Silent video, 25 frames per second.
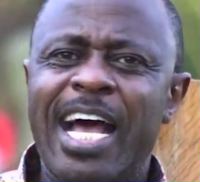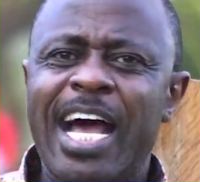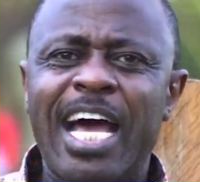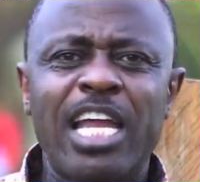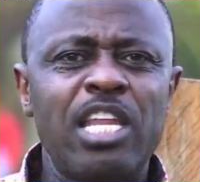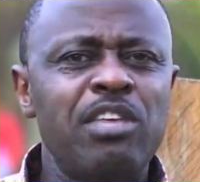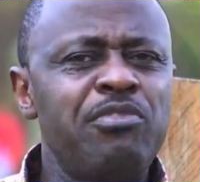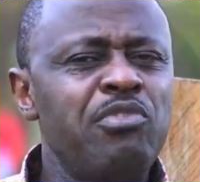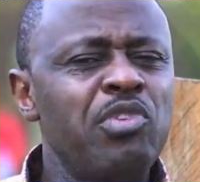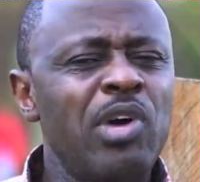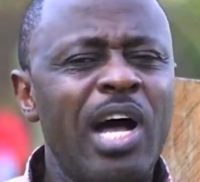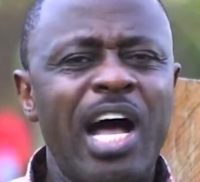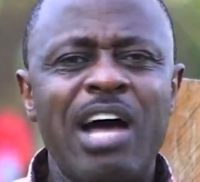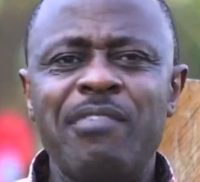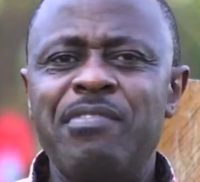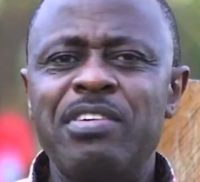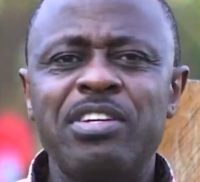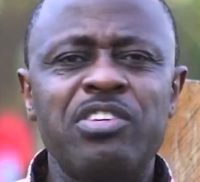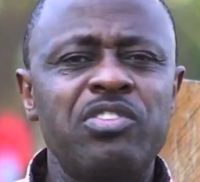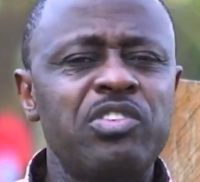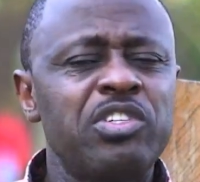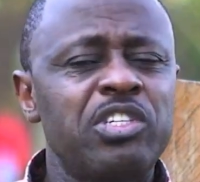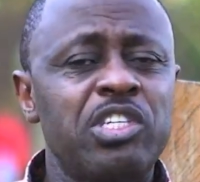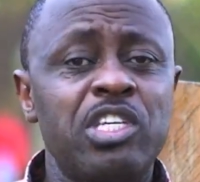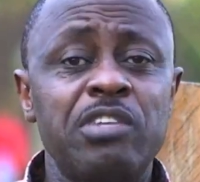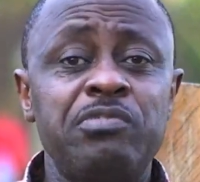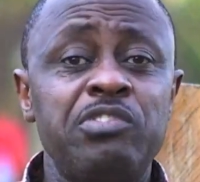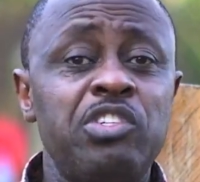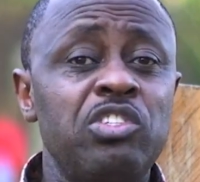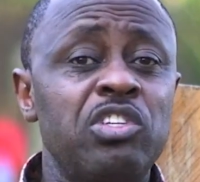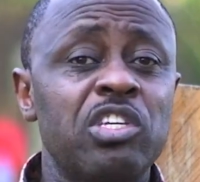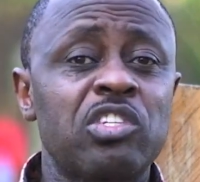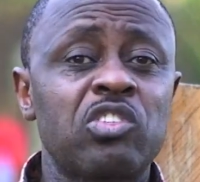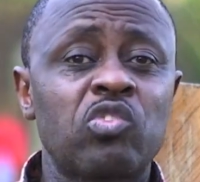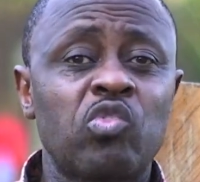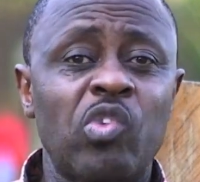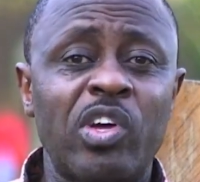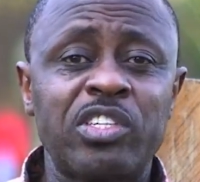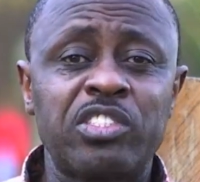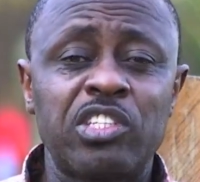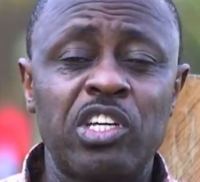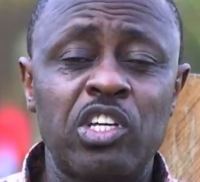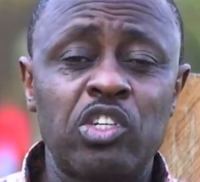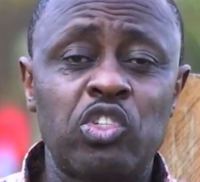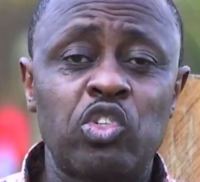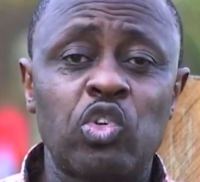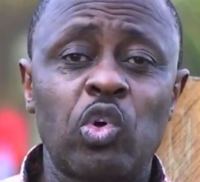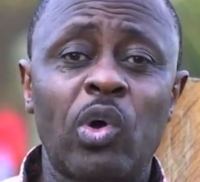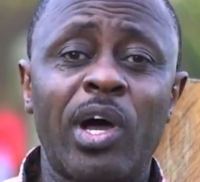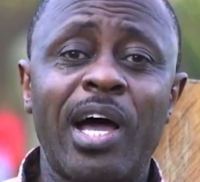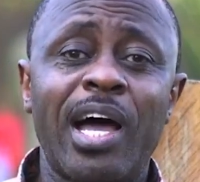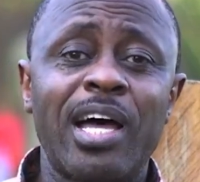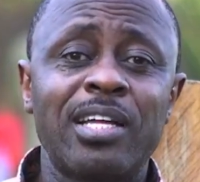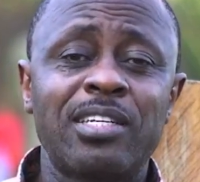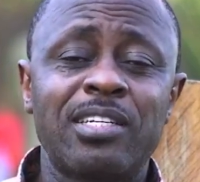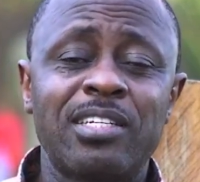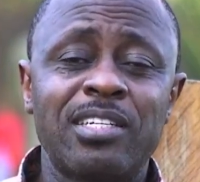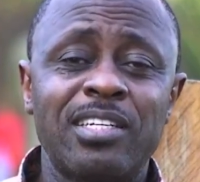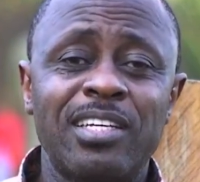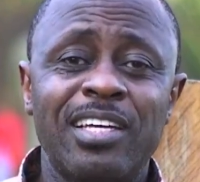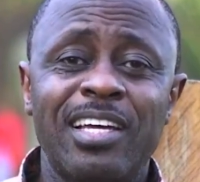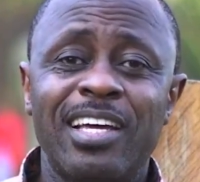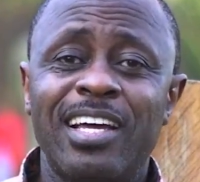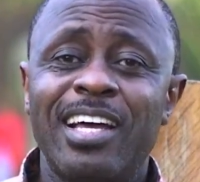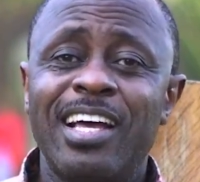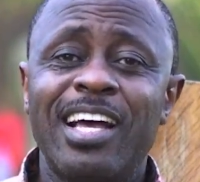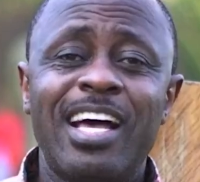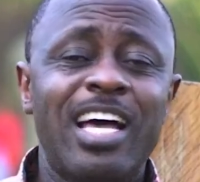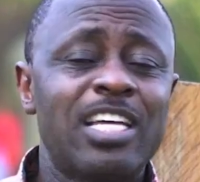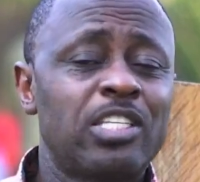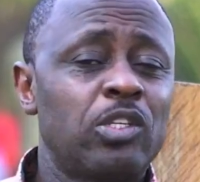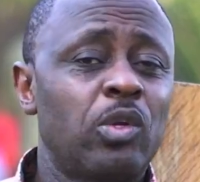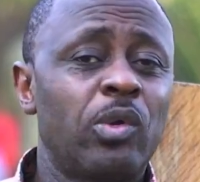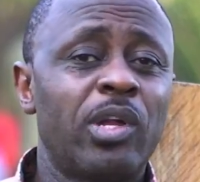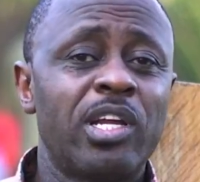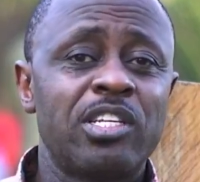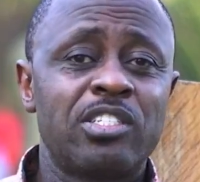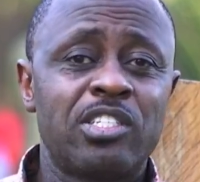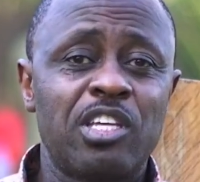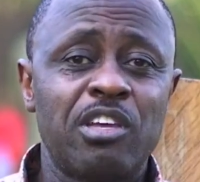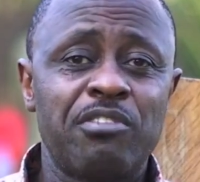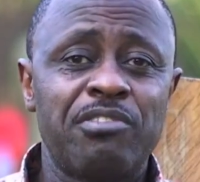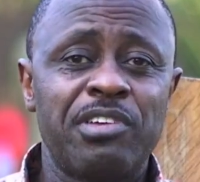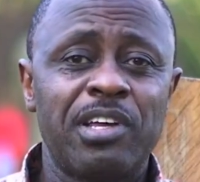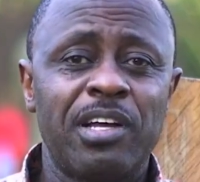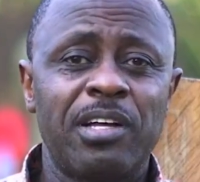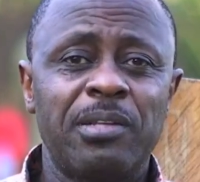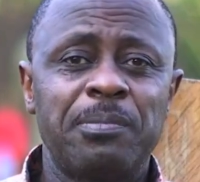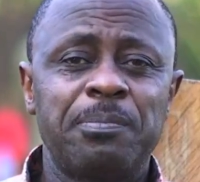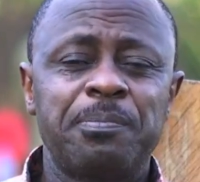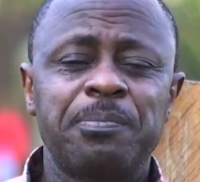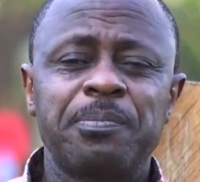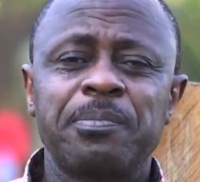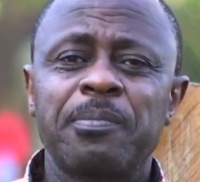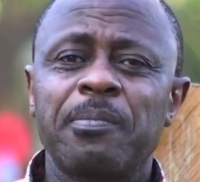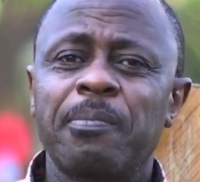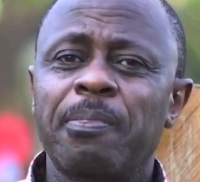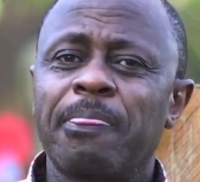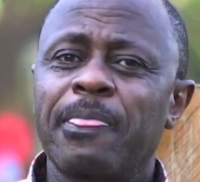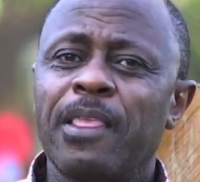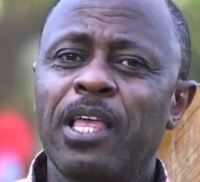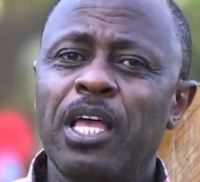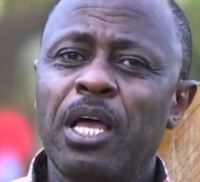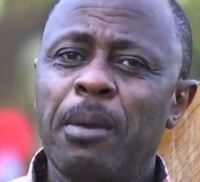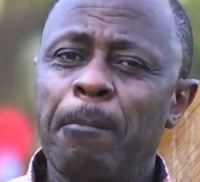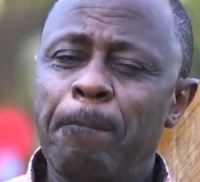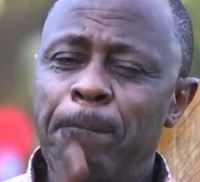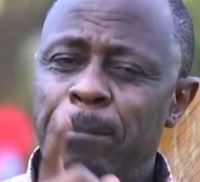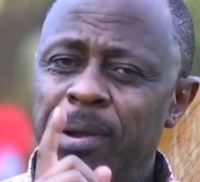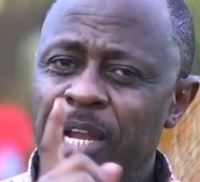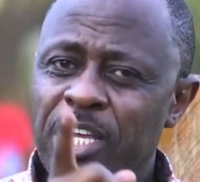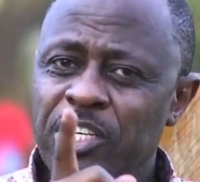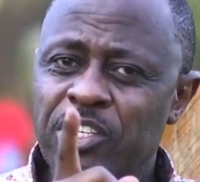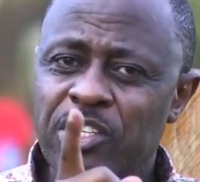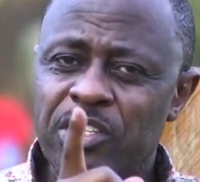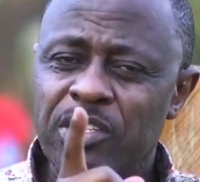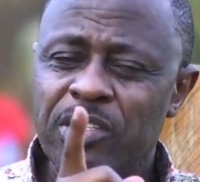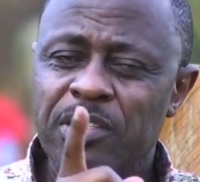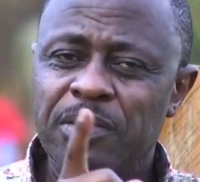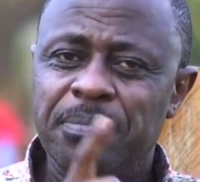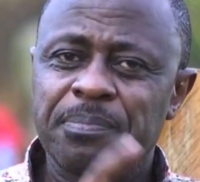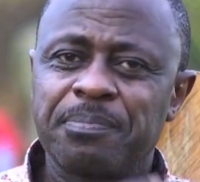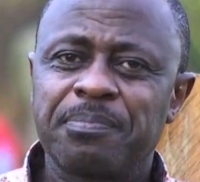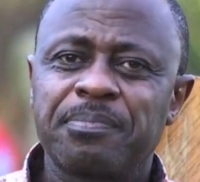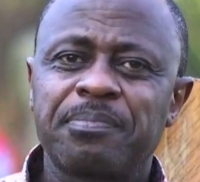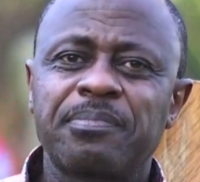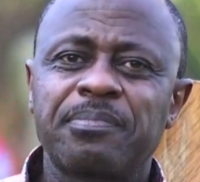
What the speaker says: And if you haven't received Jesus Christ into your heart as Lord and Savior, please